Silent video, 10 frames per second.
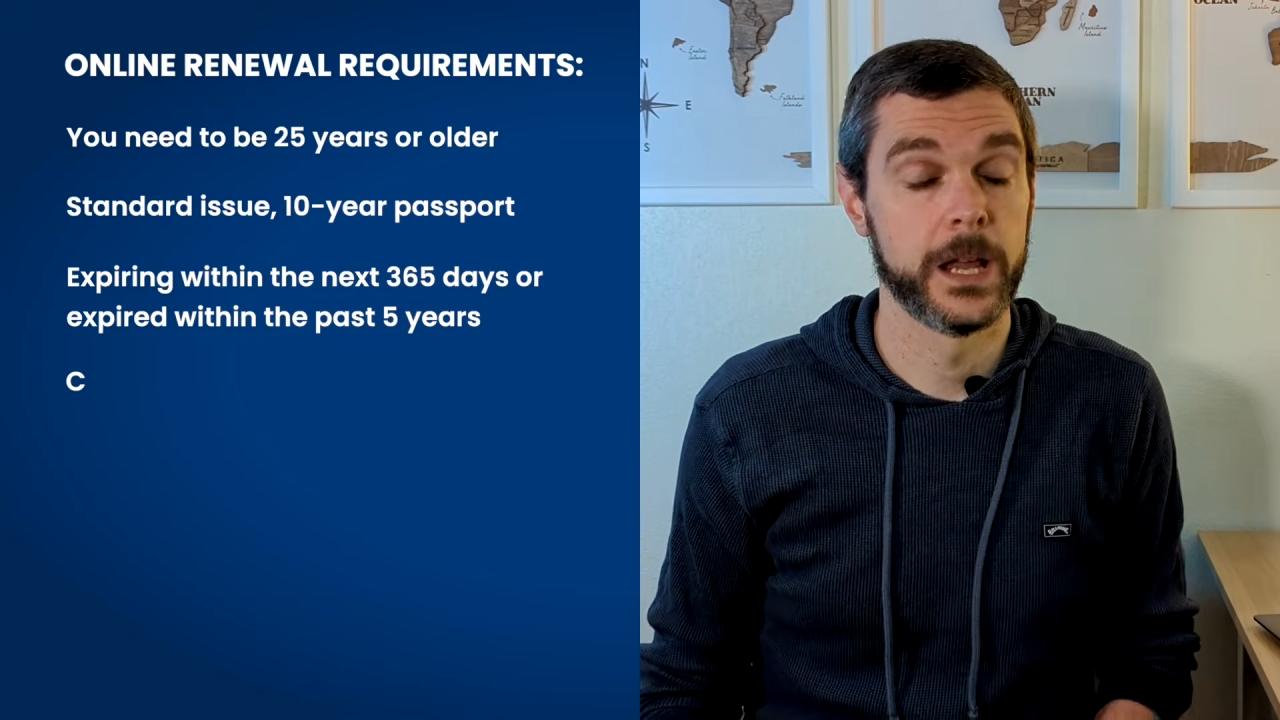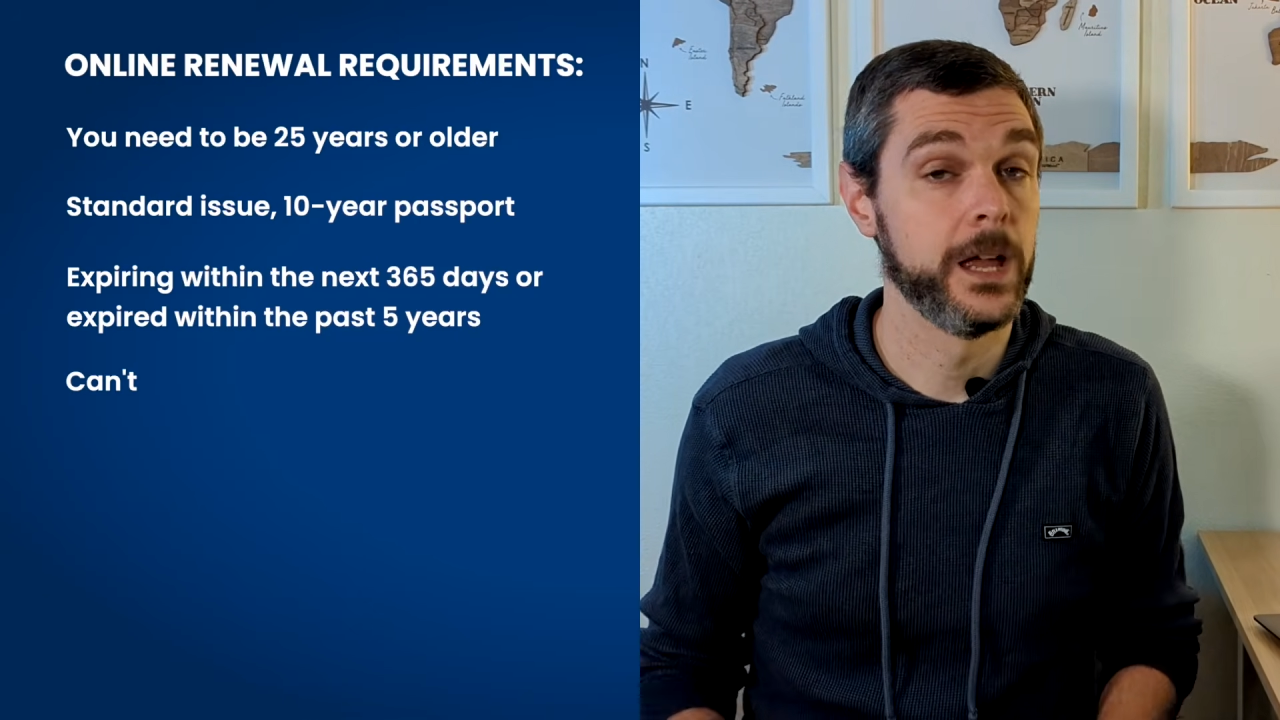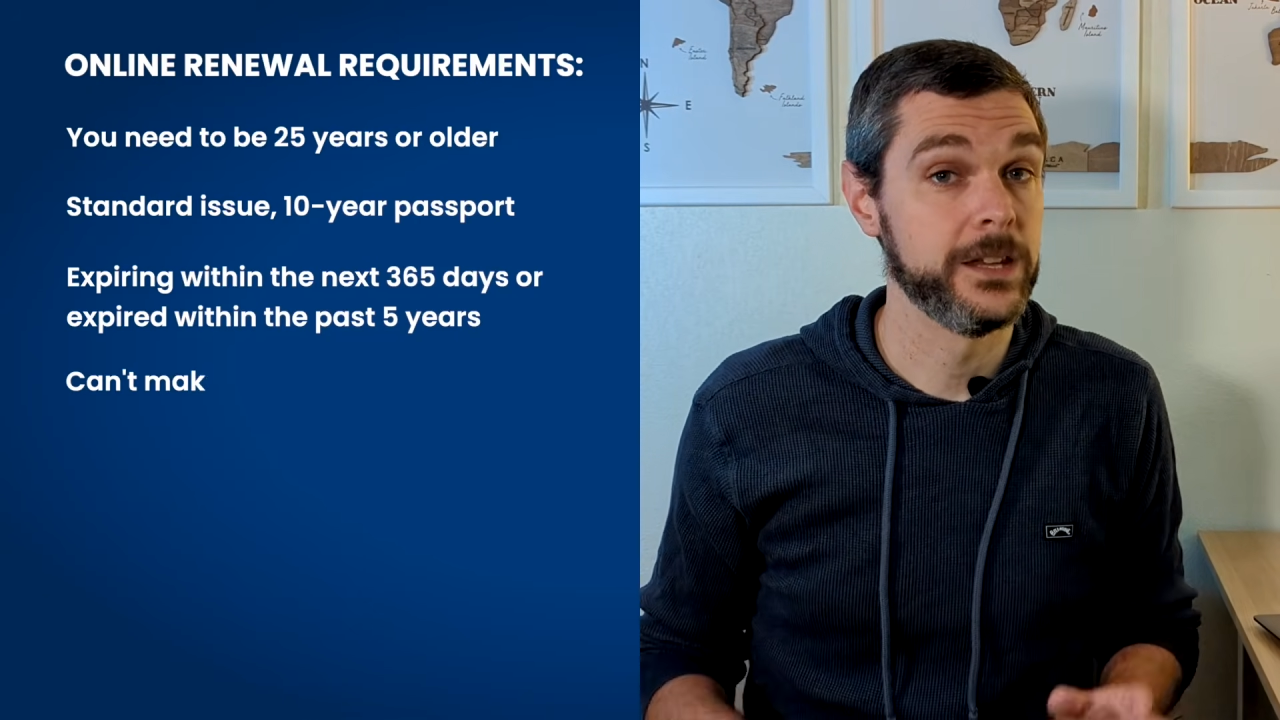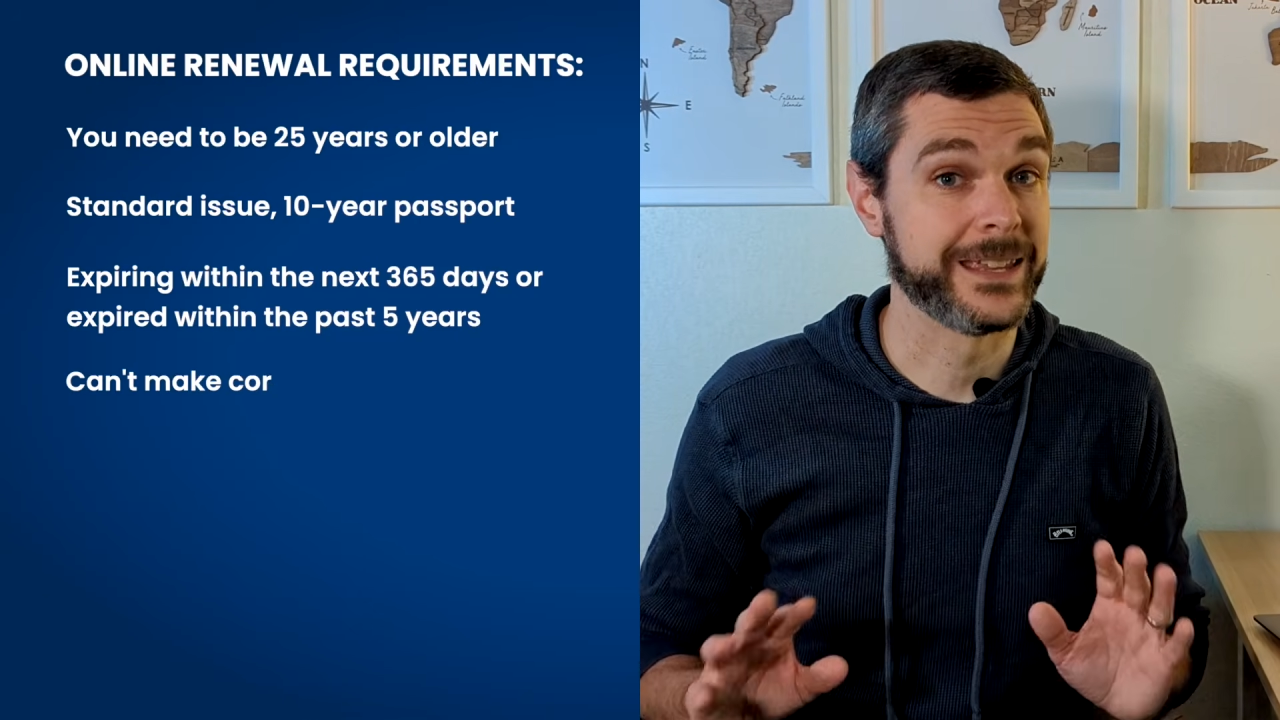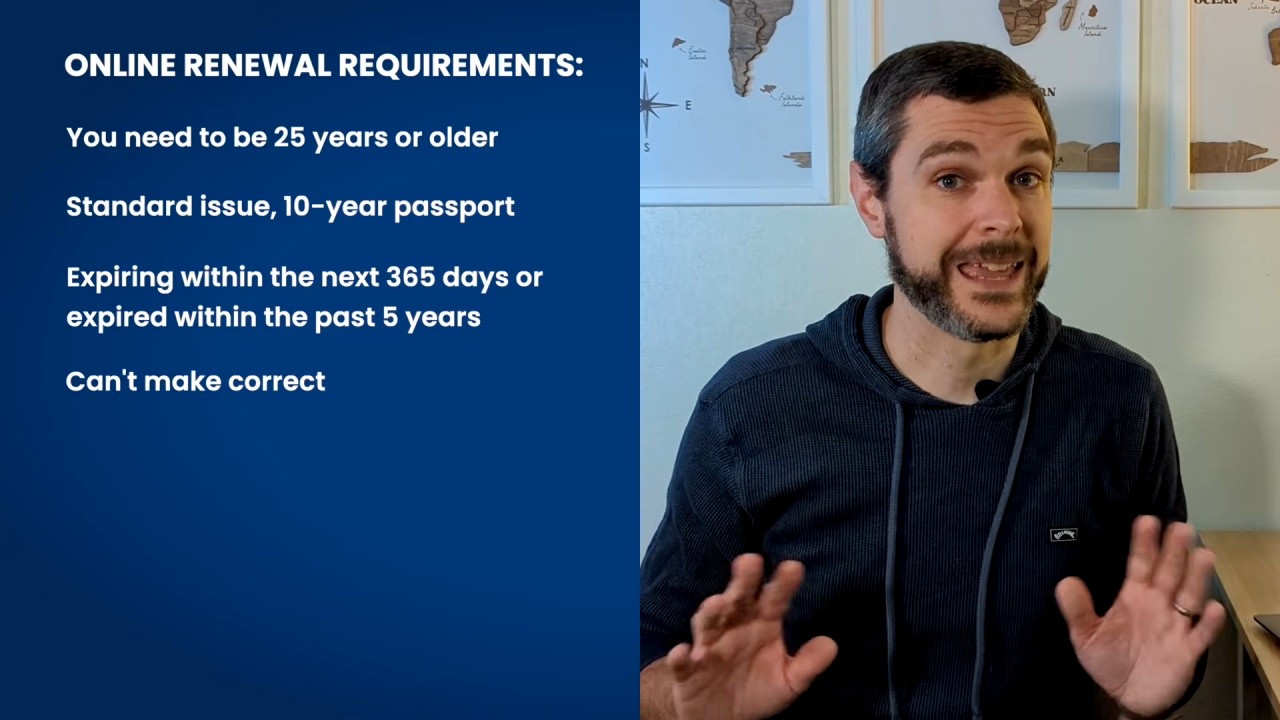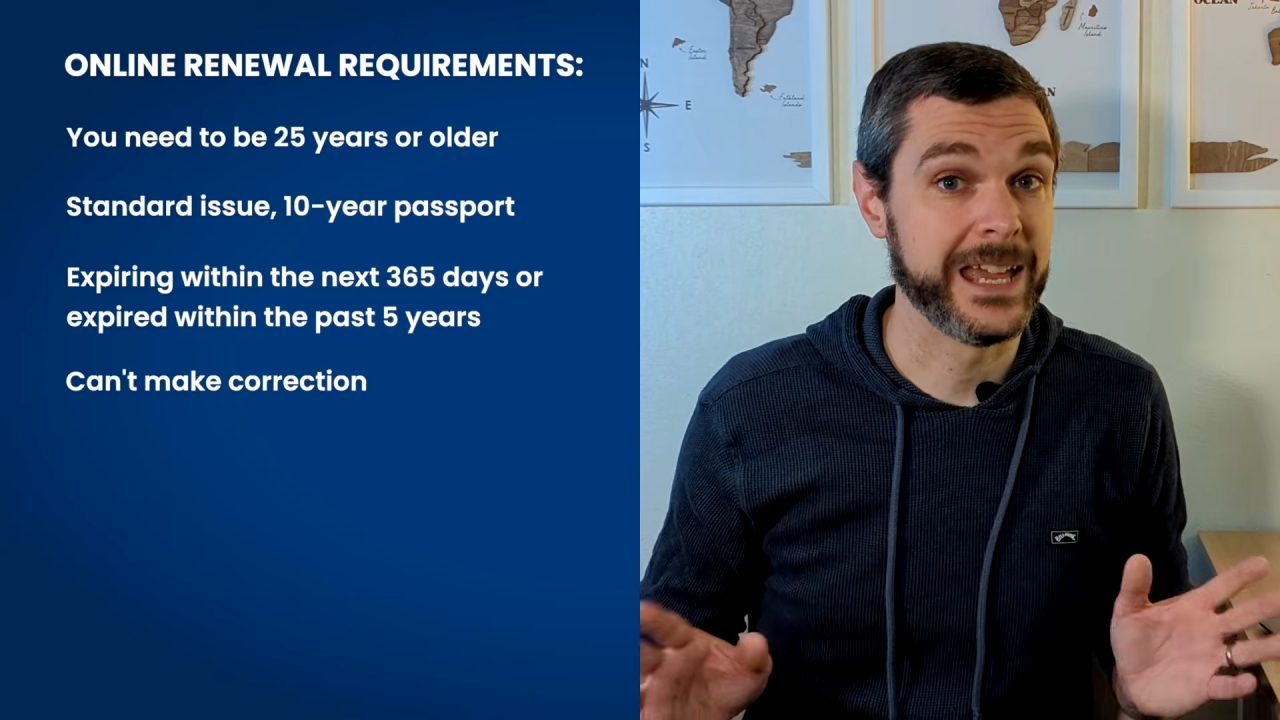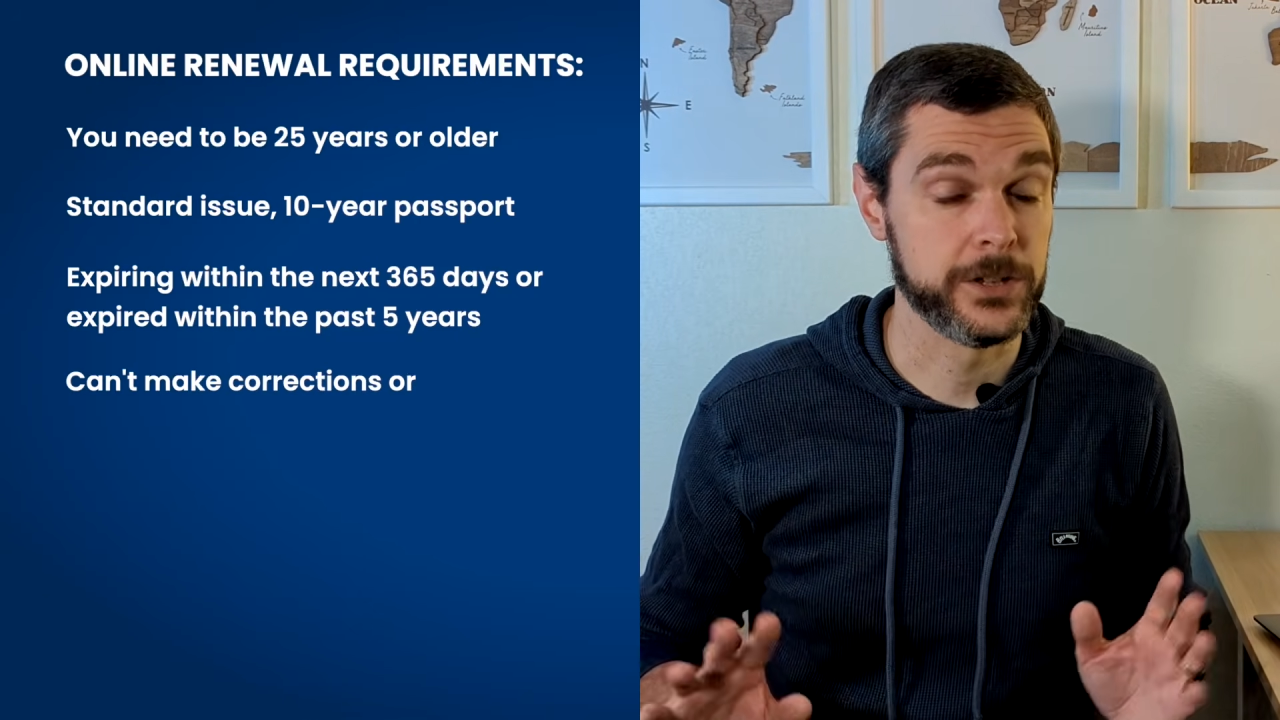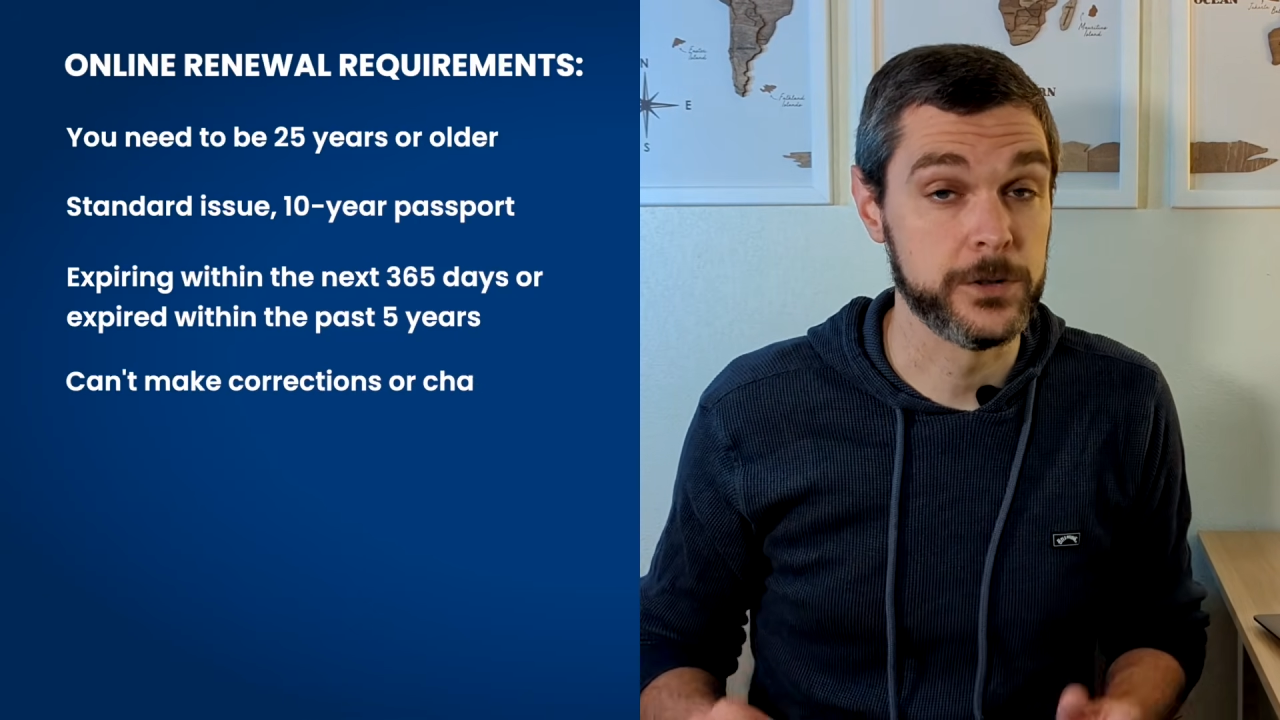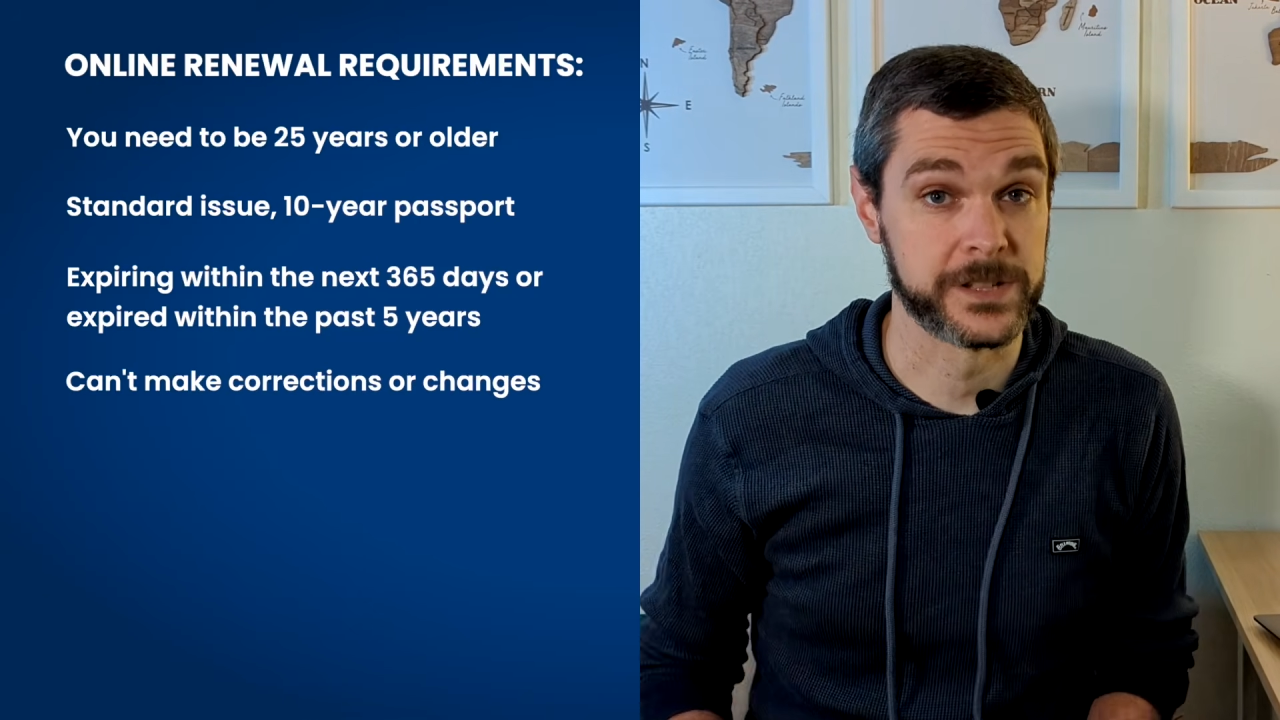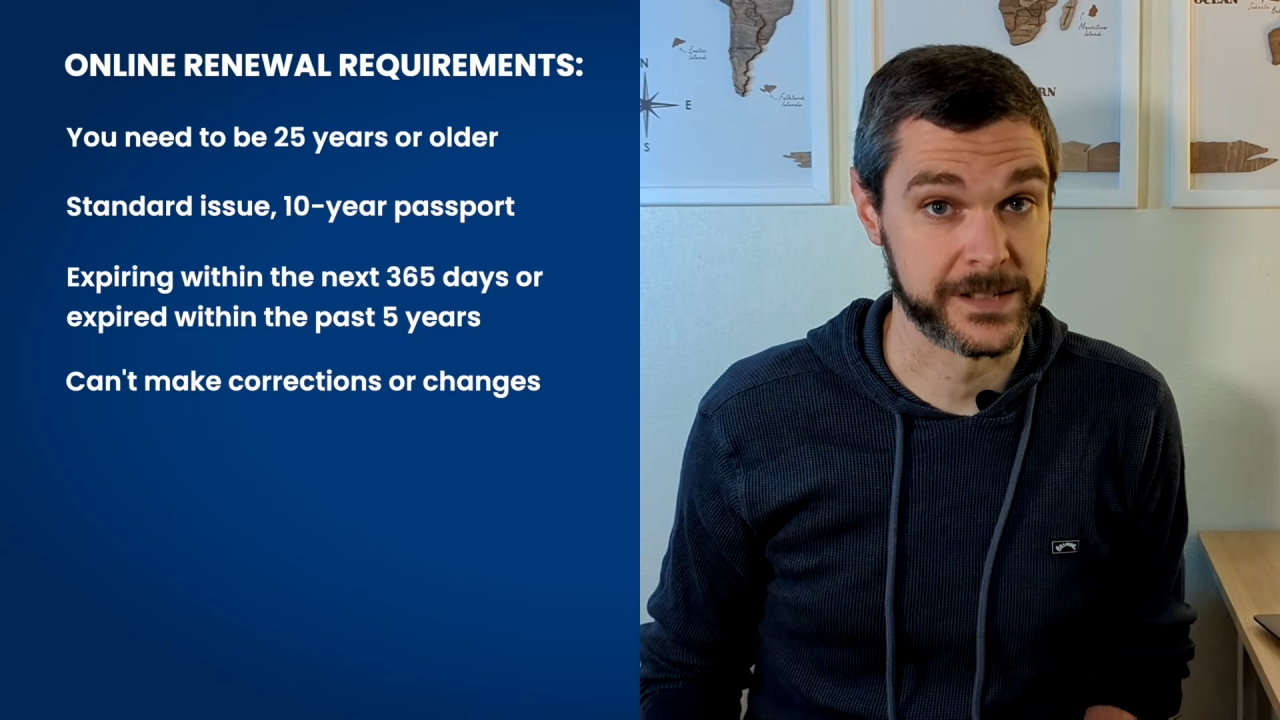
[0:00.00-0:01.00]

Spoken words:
You can't use